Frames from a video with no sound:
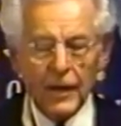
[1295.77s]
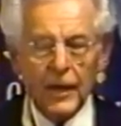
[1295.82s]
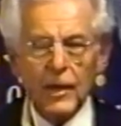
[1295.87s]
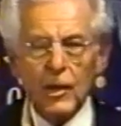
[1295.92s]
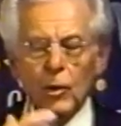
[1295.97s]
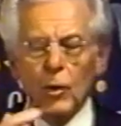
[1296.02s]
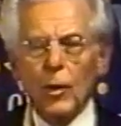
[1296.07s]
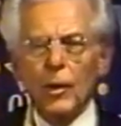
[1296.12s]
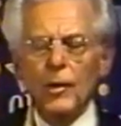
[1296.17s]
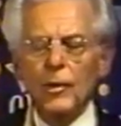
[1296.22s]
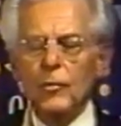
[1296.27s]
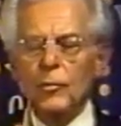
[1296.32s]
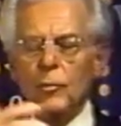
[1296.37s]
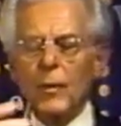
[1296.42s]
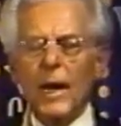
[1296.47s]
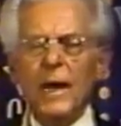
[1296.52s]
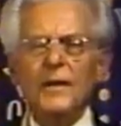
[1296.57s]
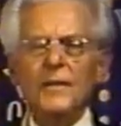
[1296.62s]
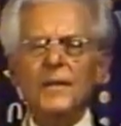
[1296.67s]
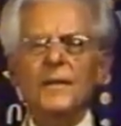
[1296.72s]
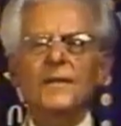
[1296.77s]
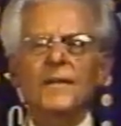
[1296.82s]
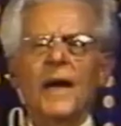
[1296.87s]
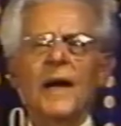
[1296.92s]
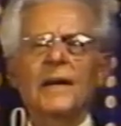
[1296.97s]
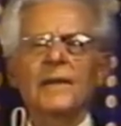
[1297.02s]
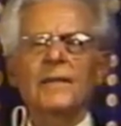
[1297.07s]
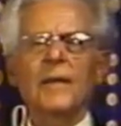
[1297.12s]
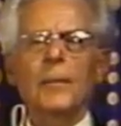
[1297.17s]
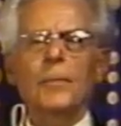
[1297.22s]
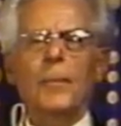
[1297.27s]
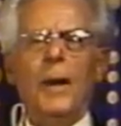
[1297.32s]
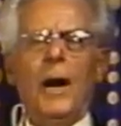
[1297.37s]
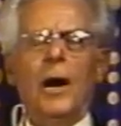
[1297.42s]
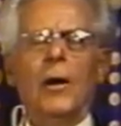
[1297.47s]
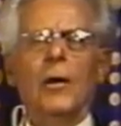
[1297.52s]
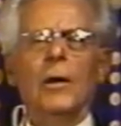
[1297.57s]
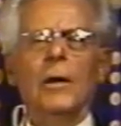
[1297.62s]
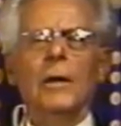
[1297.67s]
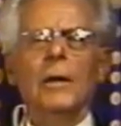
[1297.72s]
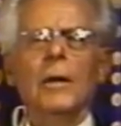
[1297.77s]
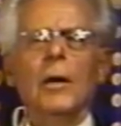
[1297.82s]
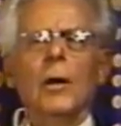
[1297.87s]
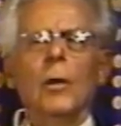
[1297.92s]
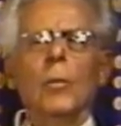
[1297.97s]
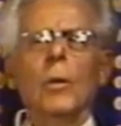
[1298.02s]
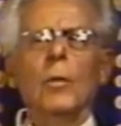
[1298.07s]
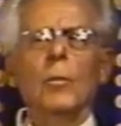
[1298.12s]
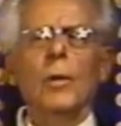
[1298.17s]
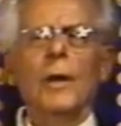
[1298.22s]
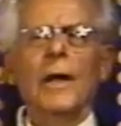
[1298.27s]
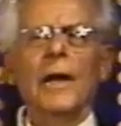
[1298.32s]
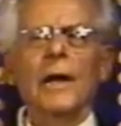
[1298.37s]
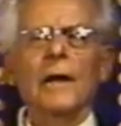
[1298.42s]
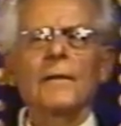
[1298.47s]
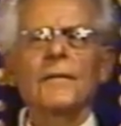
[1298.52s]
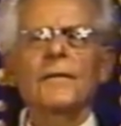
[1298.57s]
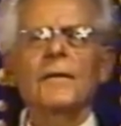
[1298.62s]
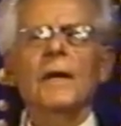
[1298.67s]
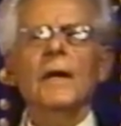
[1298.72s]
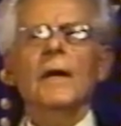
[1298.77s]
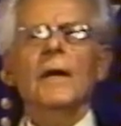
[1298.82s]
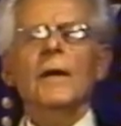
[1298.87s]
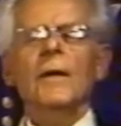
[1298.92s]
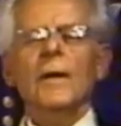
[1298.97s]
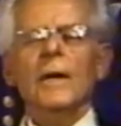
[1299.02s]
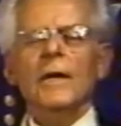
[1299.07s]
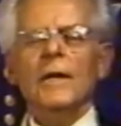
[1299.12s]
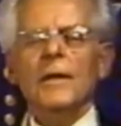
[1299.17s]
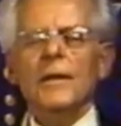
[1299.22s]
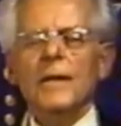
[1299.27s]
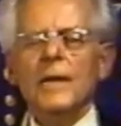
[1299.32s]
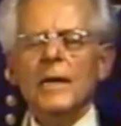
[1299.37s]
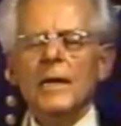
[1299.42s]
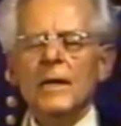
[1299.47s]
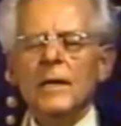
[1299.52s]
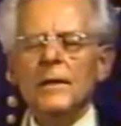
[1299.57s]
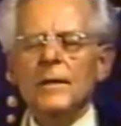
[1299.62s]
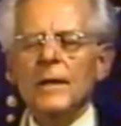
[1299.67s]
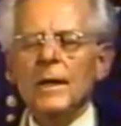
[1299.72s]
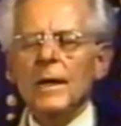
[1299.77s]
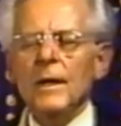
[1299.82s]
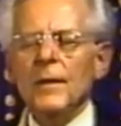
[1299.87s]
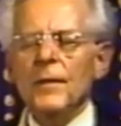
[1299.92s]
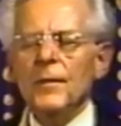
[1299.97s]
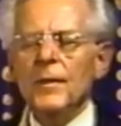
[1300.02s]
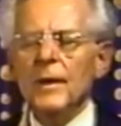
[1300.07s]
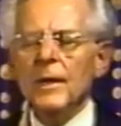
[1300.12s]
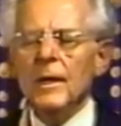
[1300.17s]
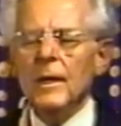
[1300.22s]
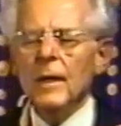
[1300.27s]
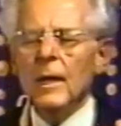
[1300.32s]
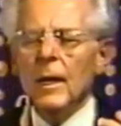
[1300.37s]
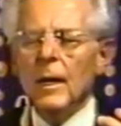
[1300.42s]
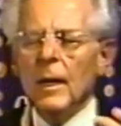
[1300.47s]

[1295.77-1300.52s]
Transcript: In order to exercise that power, well, what else? Indeed, the